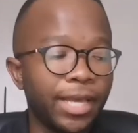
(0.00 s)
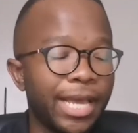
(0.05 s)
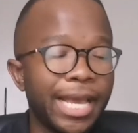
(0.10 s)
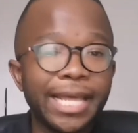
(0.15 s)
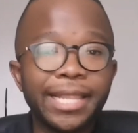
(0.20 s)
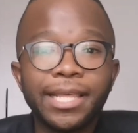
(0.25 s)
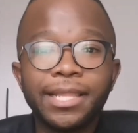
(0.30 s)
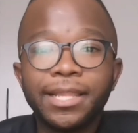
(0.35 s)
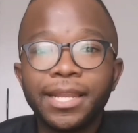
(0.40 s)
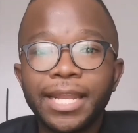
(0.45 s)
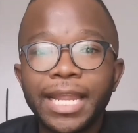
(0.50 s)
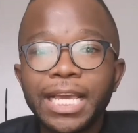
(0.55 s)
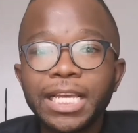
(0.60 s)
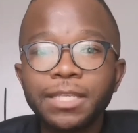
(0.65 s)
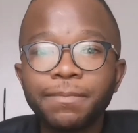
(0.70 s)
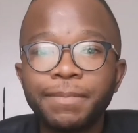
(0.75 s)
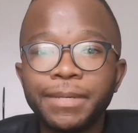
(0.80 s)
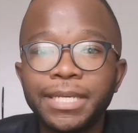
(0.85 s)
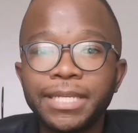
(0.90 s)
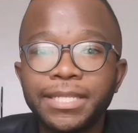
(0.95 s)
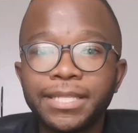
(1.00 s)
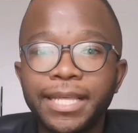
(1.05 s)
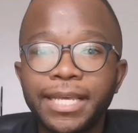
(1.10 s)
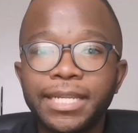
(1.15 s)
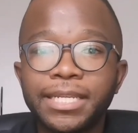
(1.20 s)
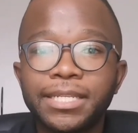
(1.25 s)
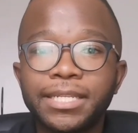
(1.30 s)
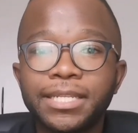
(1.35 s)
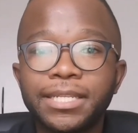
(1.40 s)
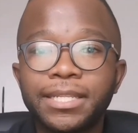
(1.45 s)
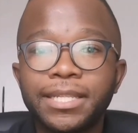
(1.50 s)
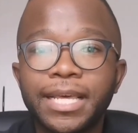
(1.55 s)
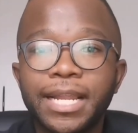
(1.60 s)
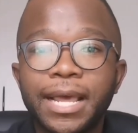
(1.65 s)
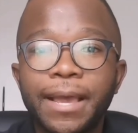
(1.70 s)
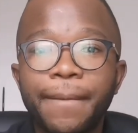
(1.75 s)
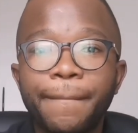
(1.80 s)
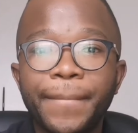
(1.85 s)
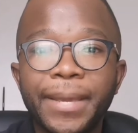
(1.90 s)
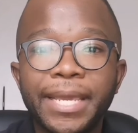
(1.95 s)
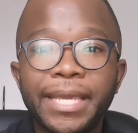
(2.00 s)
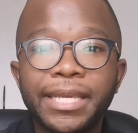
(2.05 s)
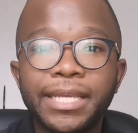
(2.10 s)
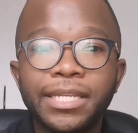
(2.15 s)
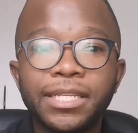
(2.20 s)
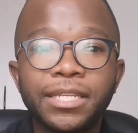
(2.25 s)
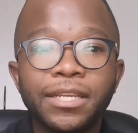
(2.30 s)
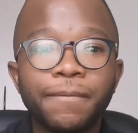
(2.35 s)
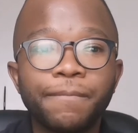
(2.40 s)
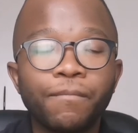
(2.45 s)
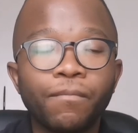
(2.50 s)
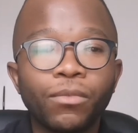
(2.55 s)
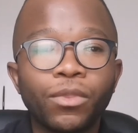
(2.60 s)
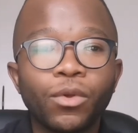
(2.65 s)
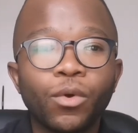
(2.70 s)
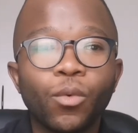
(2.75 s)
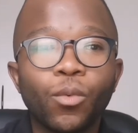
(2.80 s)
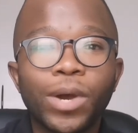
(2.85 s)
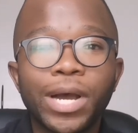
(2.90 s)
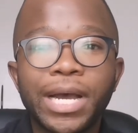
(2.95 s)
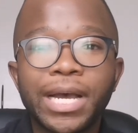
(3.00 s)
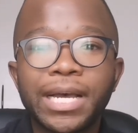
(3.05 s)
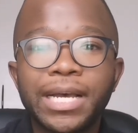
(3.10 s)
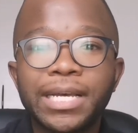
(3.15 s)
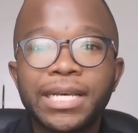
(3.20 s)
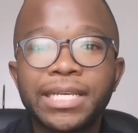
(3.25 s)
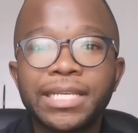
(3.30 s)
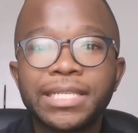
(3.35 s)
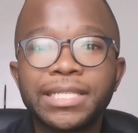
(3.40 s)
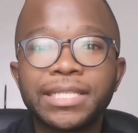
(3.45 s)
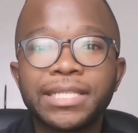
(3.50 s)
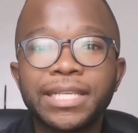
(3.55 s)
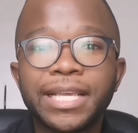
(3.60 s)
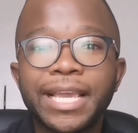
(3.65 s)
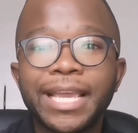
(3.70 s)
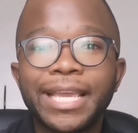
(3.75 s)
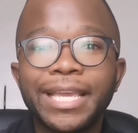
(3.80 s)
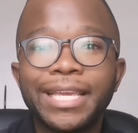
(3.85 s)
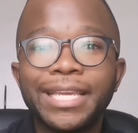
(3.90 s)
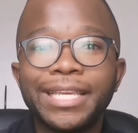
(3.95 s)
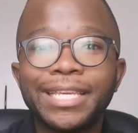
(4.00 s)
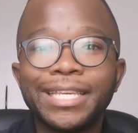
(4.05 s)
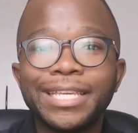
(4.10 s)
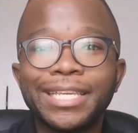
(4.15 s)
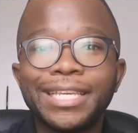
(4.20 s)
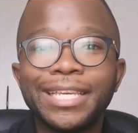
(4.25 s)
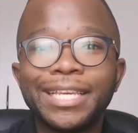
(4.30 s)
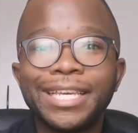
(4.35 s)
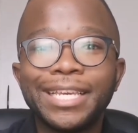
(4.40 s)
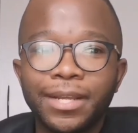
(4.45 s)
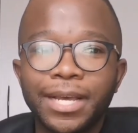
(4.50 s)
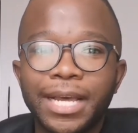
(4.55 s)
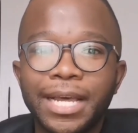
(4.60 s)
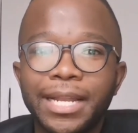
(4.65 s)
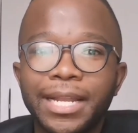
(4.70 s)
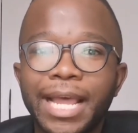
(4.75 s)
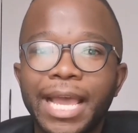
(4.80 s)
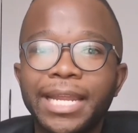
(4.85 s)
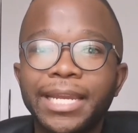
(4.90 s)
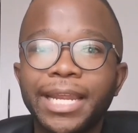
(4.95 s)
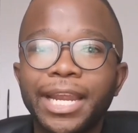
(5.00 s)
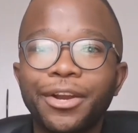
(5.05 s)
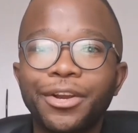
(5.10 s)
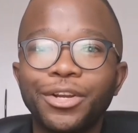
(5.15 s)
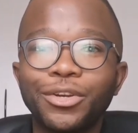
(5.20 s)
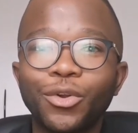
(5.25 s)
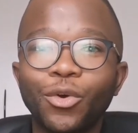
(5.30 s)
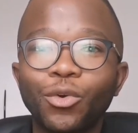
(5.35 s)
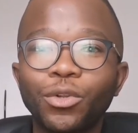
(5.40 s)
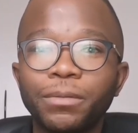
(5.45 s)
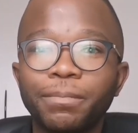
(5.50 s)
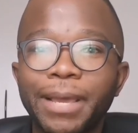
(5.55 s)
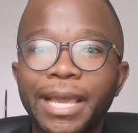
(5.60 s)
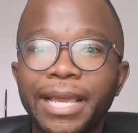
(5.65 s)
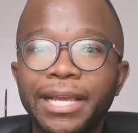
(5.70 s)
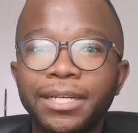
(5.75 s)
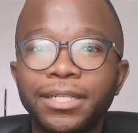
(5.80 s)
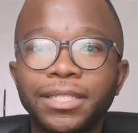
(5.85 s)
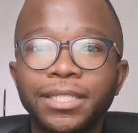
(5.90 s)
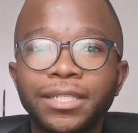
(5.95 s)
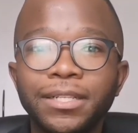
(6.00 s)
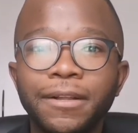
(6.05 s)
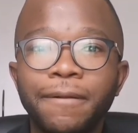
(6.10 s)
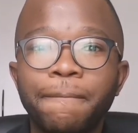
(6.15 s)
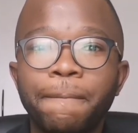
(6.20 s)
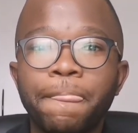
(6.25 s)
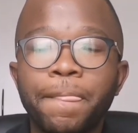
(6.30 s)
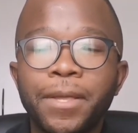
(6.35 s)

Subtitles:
And then the next piece that I made was a 9 karat gold bangle.